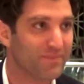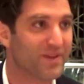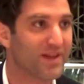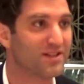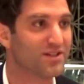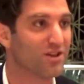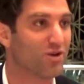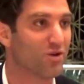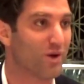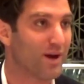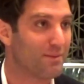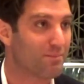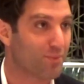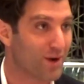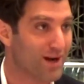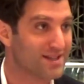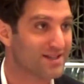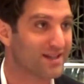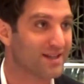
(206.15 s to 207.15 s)
and to create
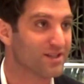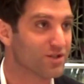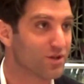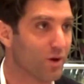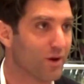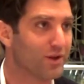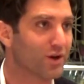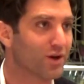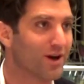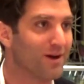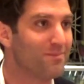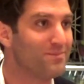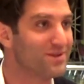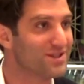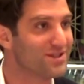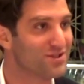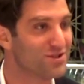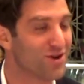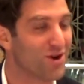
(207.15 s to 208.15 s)
precedent so other
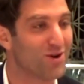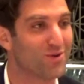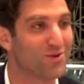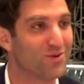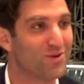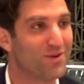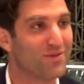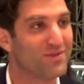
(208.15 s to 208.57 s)
companies know